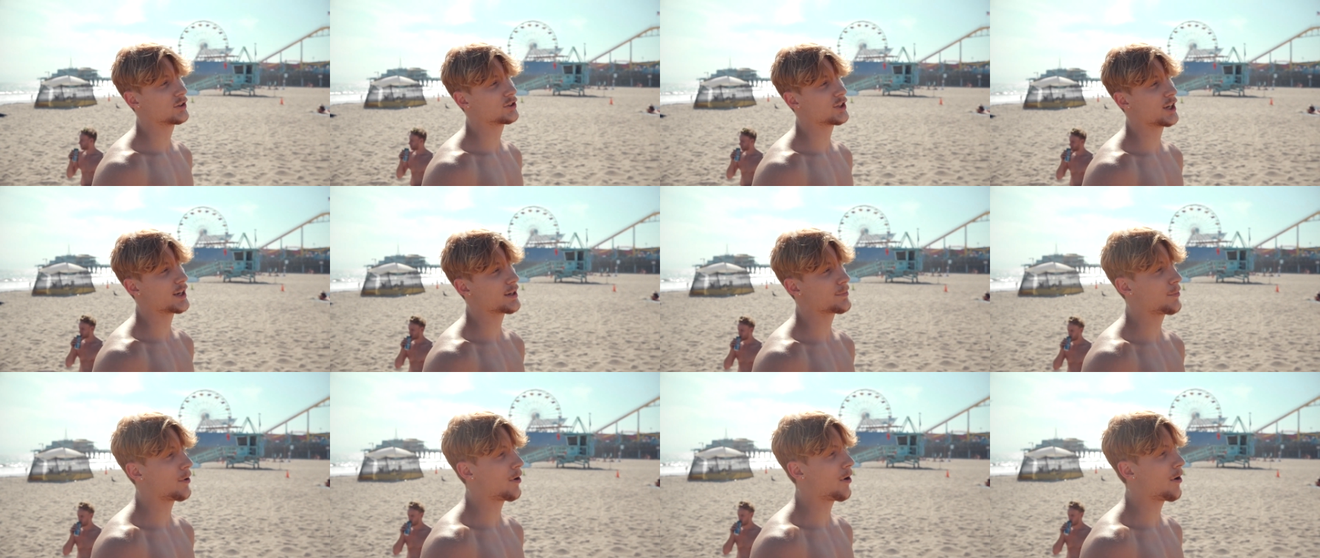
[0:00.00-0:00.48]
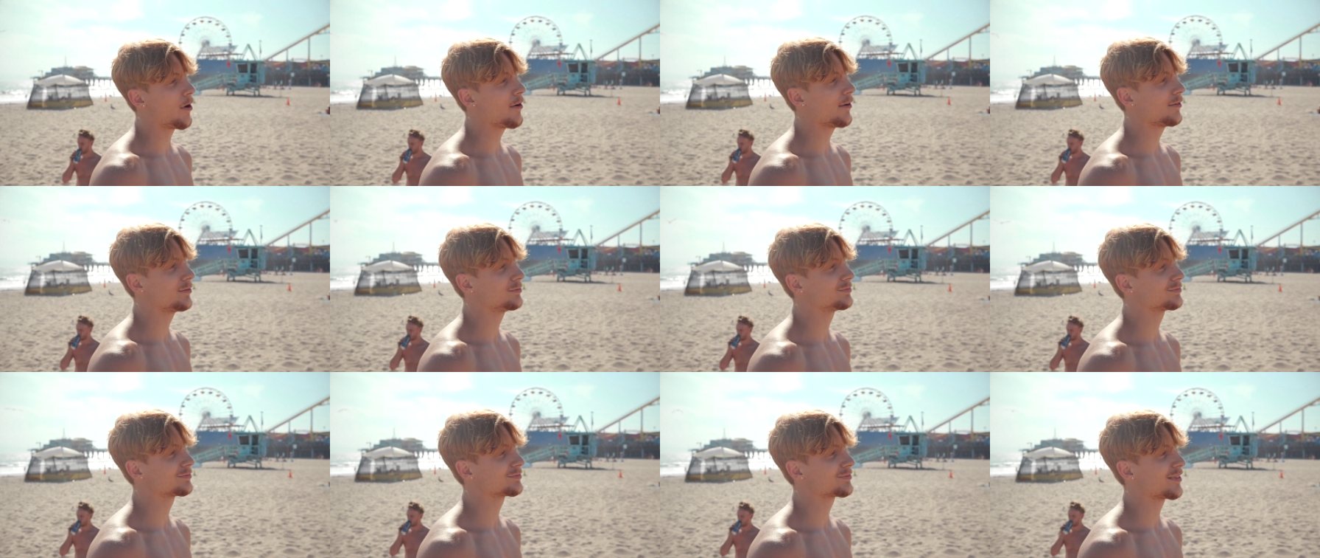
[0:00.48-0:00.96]
Jake Paul?
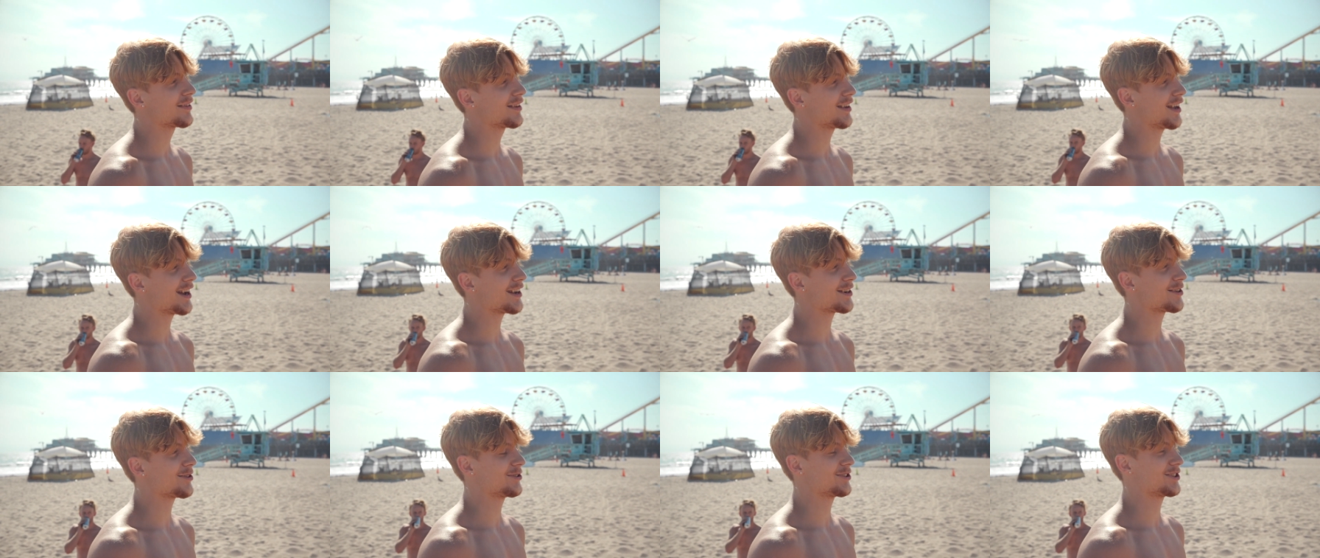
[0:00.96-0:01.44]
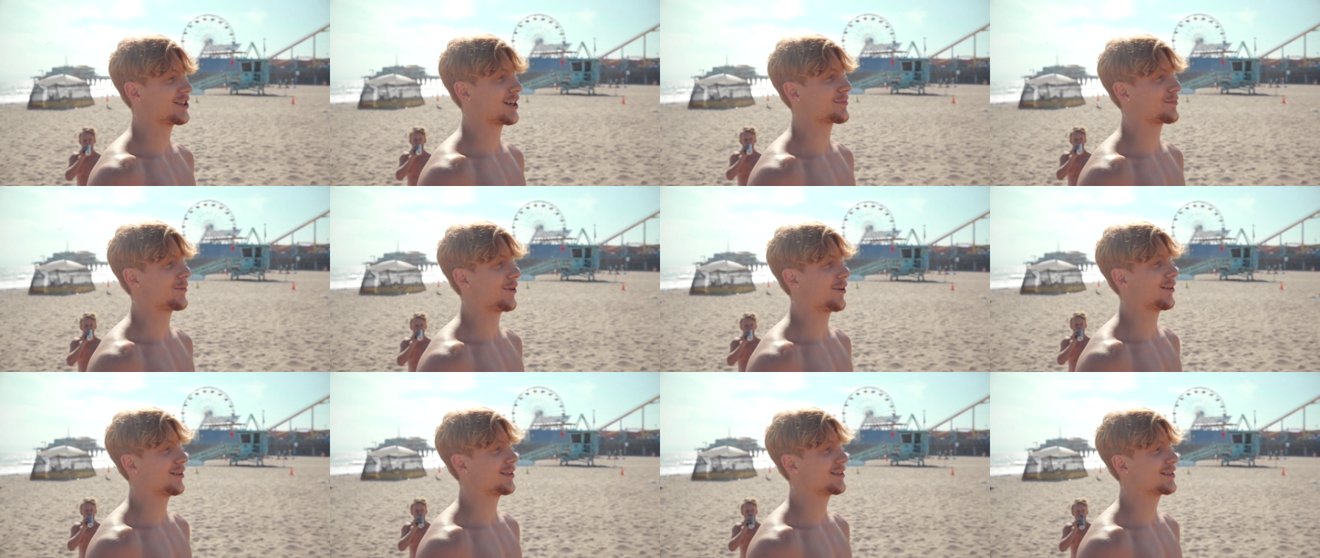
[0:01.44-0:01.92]
Yeah. yeah, I know who Jake
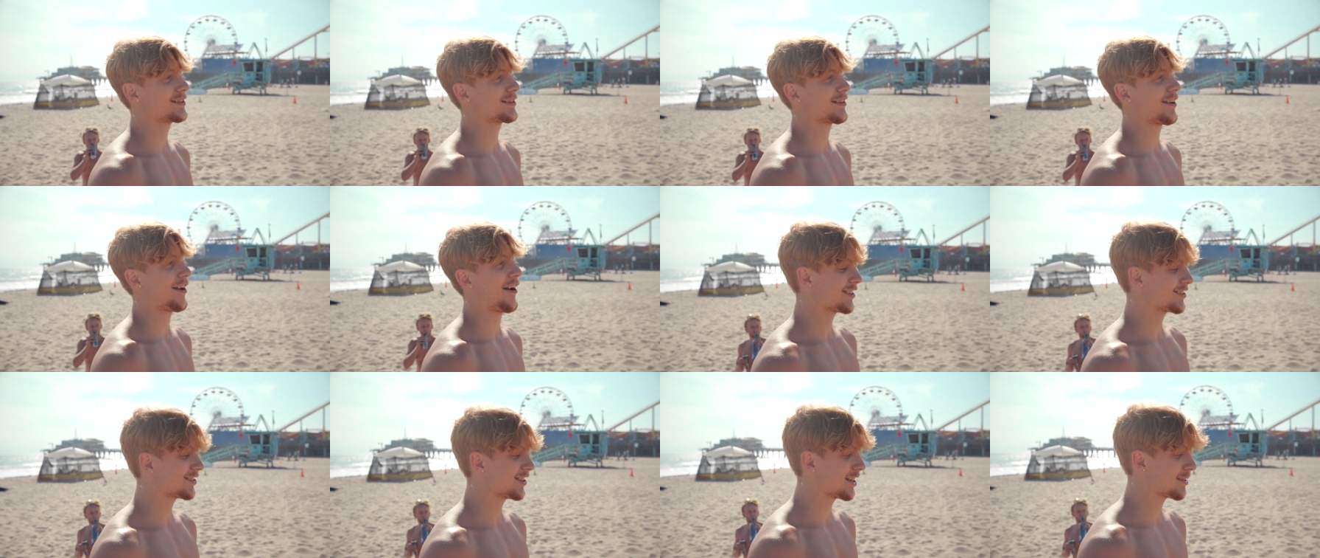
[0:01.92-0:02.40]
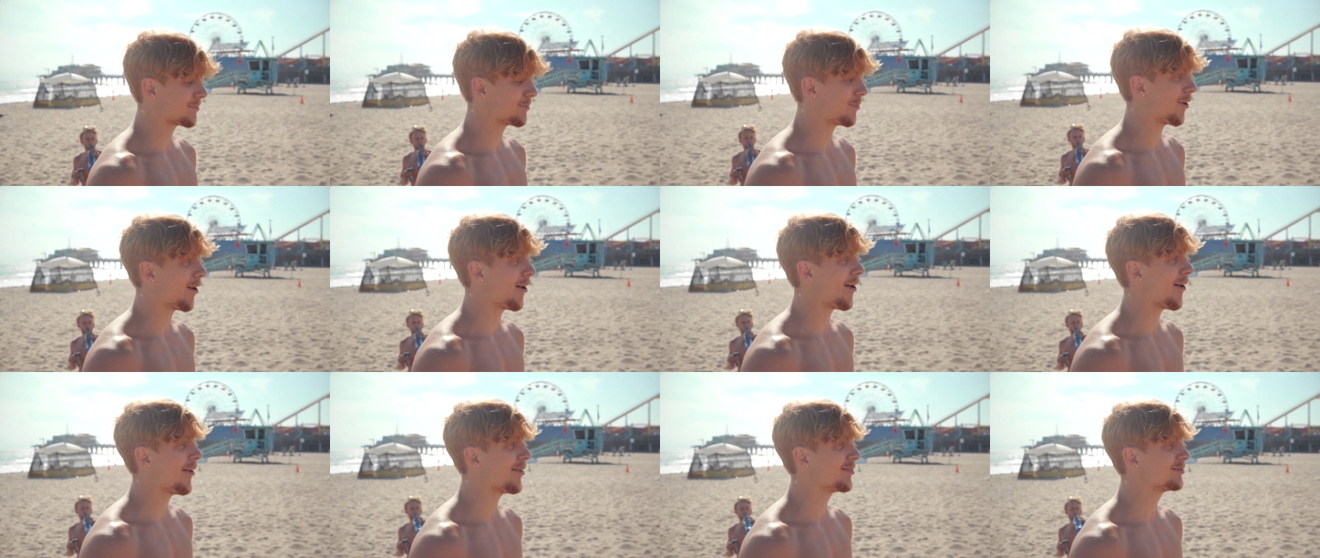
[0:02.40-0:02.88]
Paul is. That's Jake
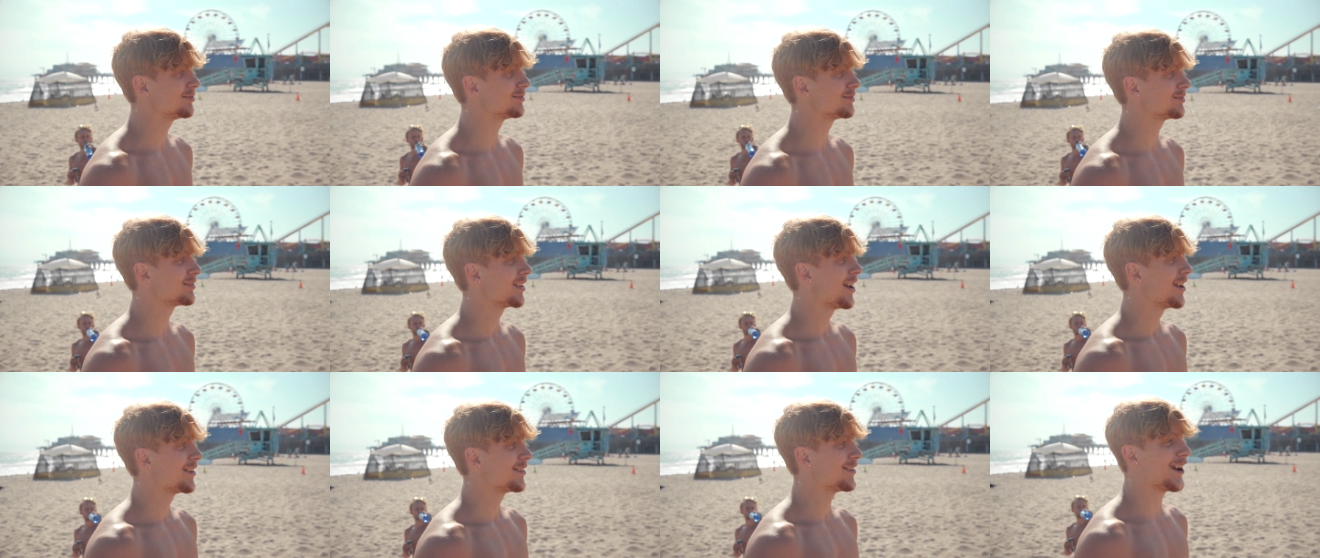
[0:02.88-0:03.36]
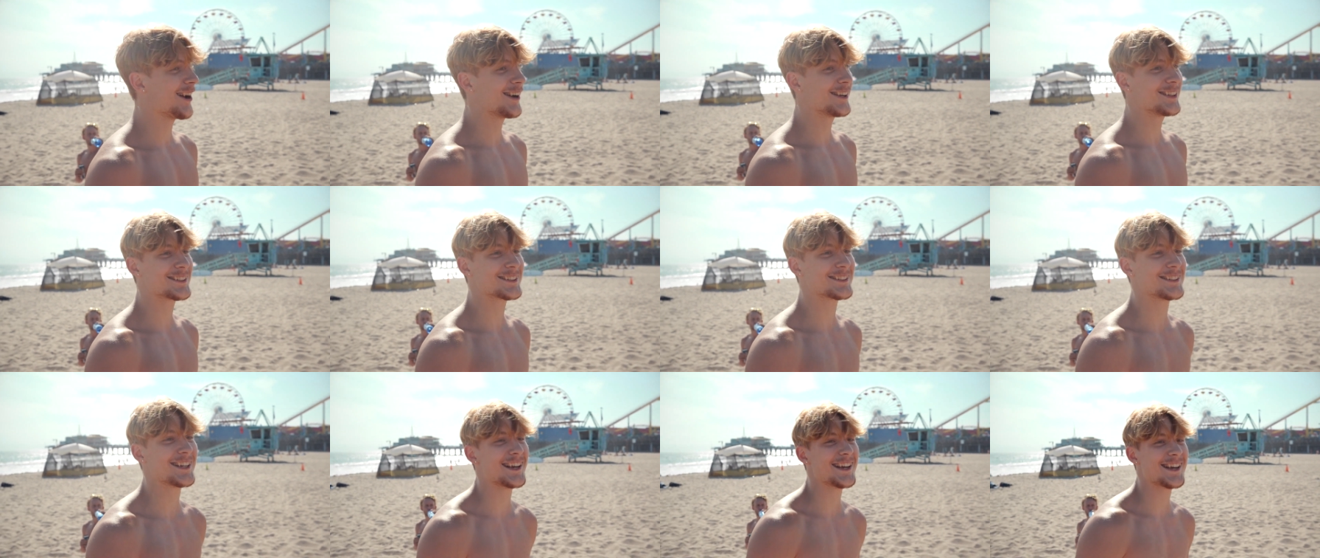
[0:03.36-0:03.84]
Paul? no
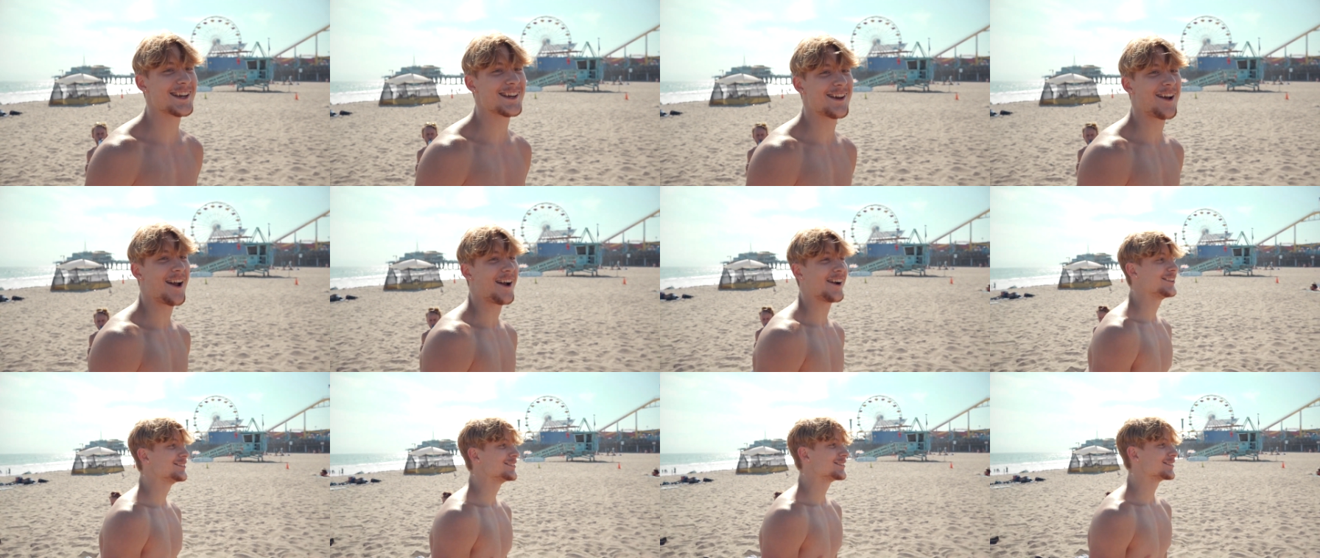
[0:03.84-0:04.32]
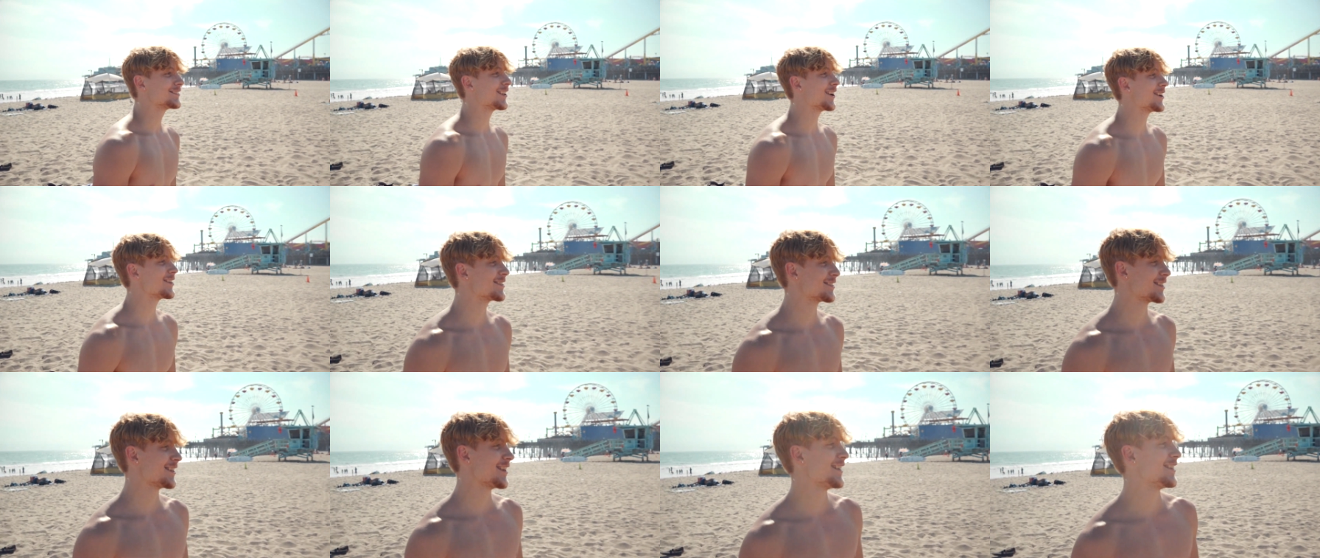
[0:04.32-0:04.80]
shit.
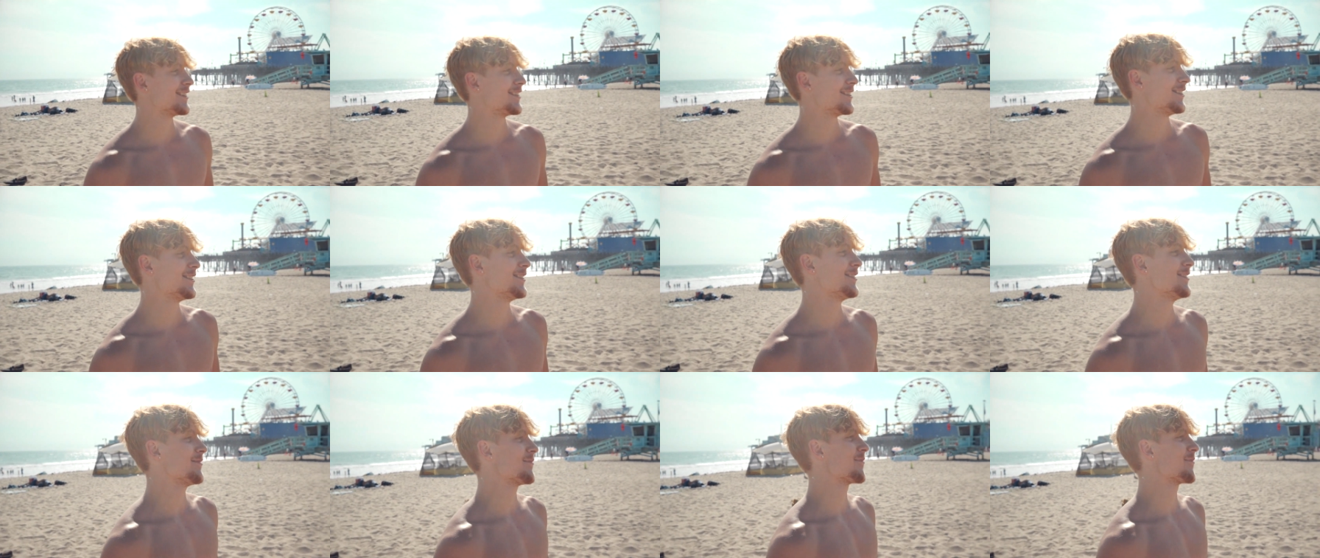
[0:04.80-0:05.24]
No shit, yeah. dude.